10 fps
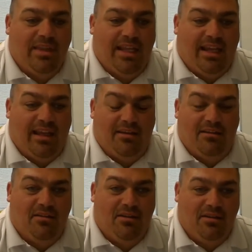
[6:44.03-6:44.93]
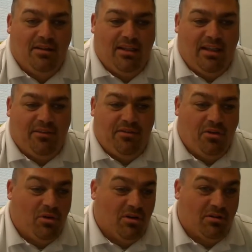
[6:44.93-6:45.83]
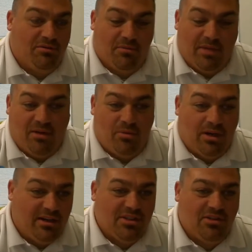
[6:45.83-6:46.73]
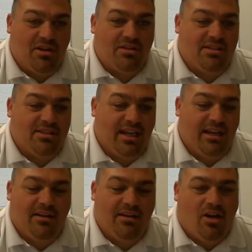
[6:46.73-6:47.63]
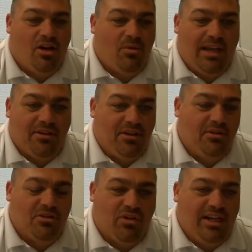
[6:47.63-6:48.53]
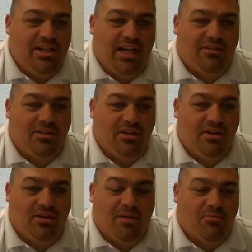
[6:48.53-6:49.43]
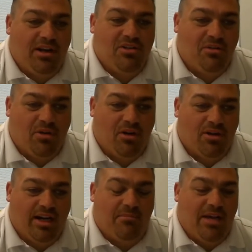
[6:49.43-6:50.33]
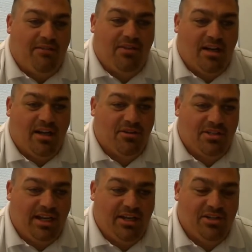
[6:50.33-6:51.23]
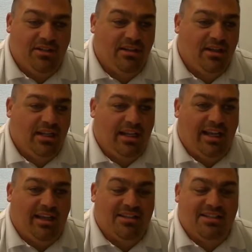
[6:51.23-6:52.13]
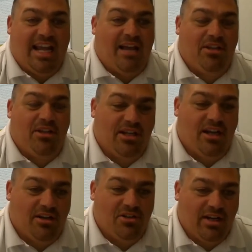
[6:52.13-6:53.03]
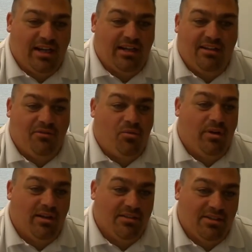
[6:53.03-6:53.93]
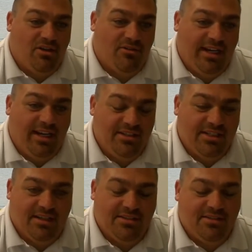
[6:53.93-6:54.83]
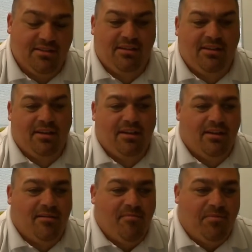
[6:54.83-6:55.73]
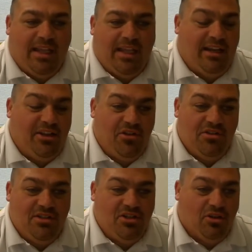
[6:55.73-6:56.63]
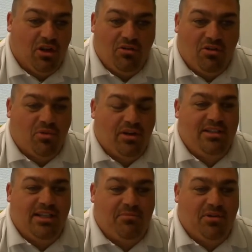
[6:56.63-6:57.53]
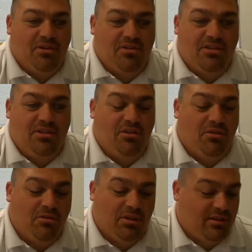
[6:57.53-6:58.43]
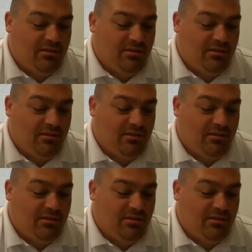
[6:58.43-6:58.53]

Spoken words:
And if you are from anywhere else across the state, all we have to do is reach out to your operational program, have a conversation, and establish a contract if one doesn't already exist. And it uses your local preceptors to